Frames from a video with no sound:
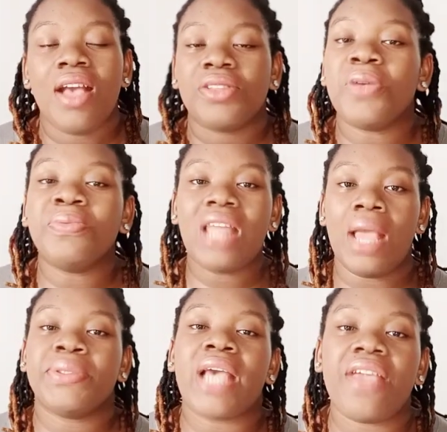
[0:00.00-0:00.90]

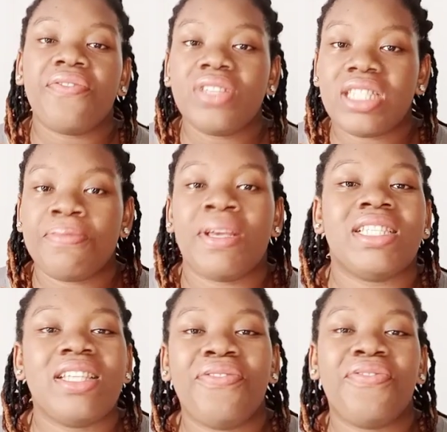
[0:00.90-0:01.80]
Sometimes I even see
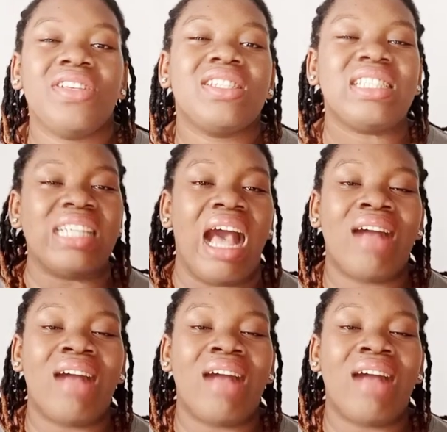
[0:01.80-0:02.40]
myself rinsing